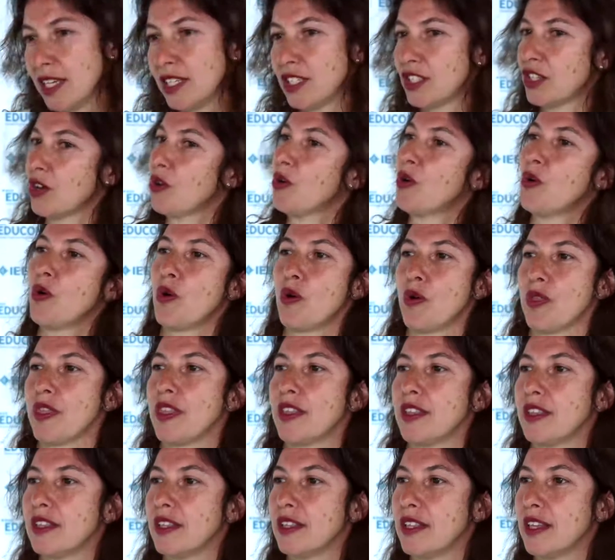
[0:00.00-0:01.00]
So
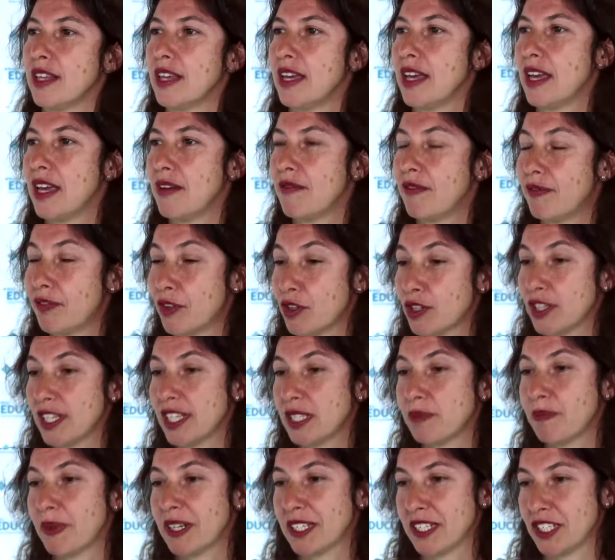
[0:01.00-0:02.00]
uh, for
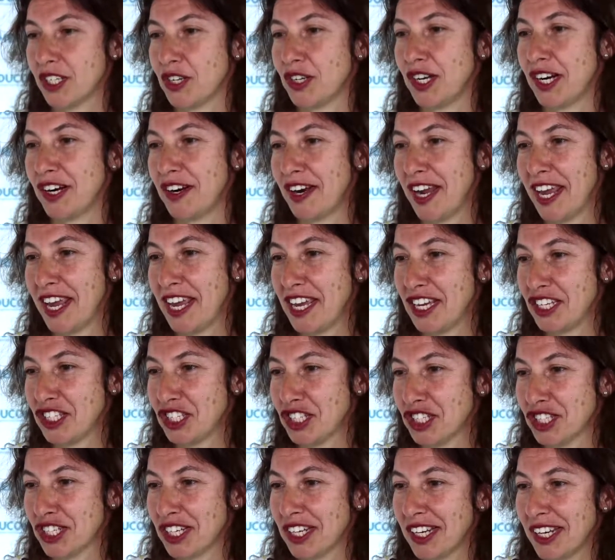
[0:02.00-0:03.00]
this particular
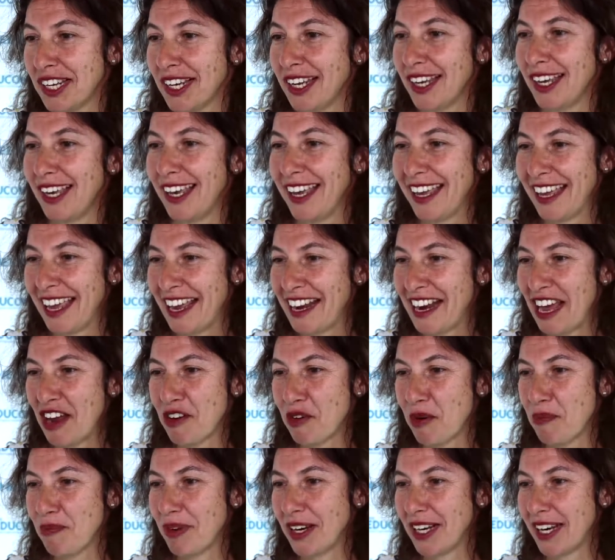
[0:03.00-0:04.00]
age, again, I
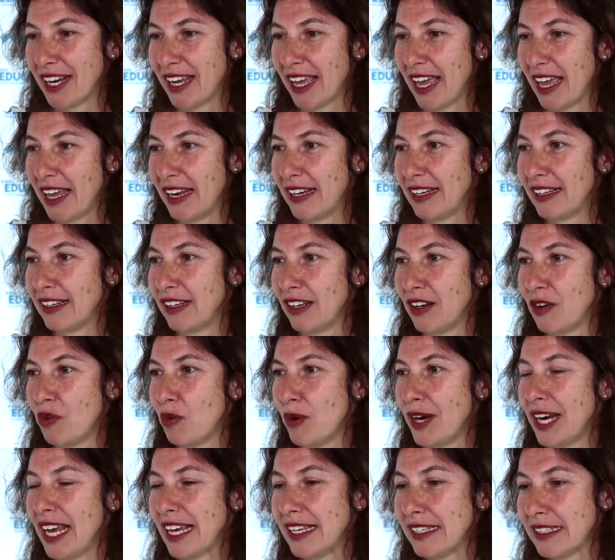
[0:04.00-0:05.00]
repeat again,
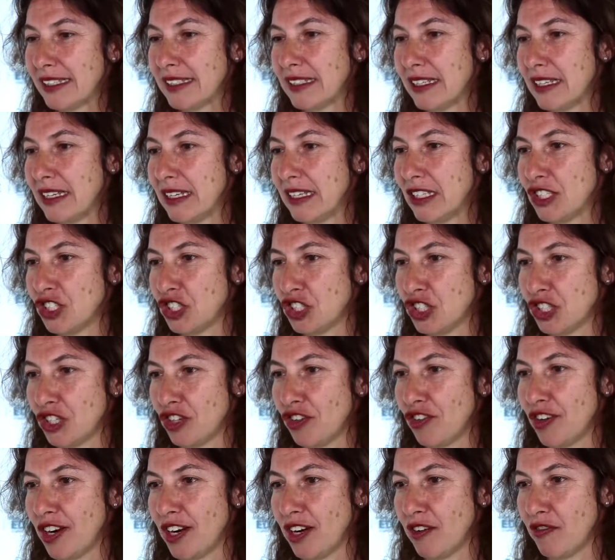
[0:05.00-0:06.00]
when I see
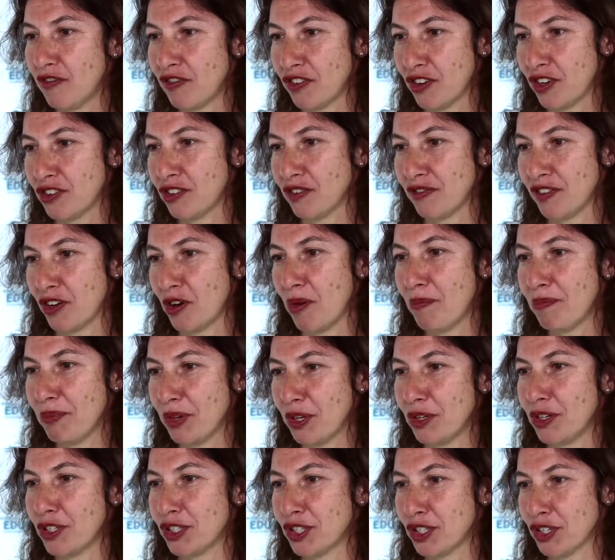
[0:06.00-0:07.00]
children in front of a
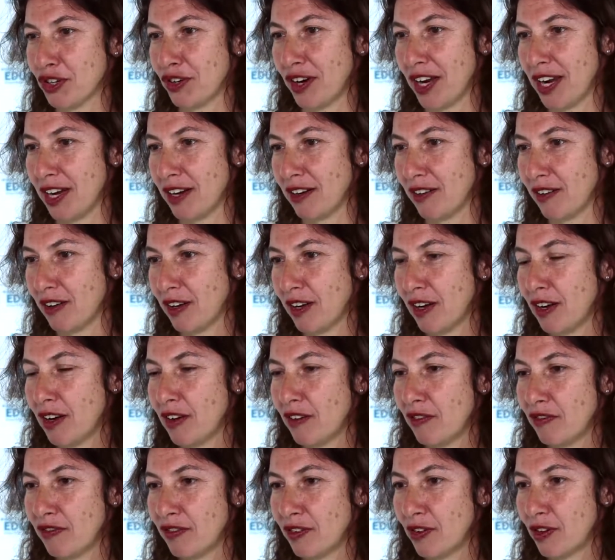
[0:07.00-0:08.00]
computer screen
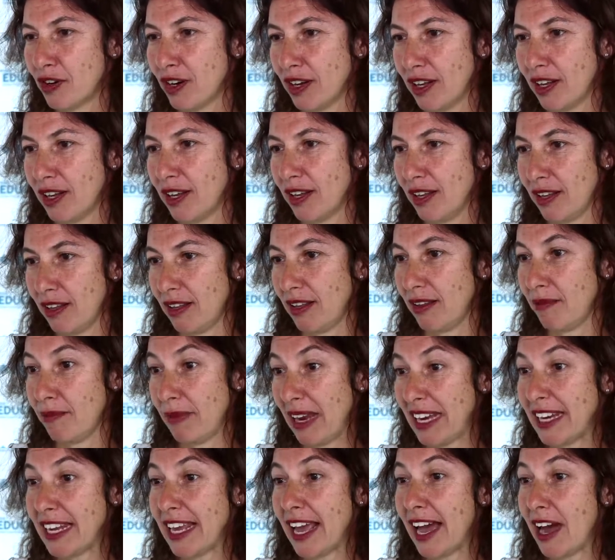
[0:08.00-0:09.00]
for
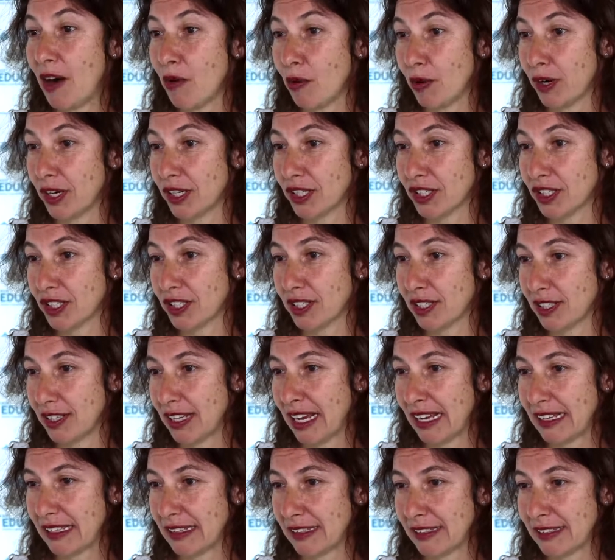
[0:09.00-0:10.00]
many hours,
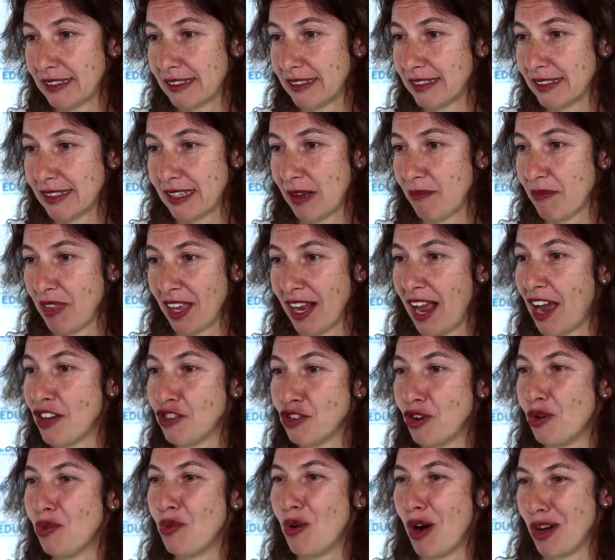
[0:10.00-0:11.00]
that's something I
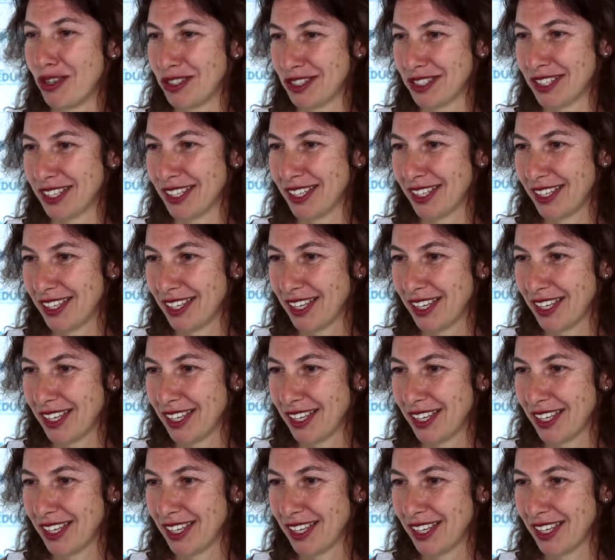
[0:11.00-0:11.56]
don't want.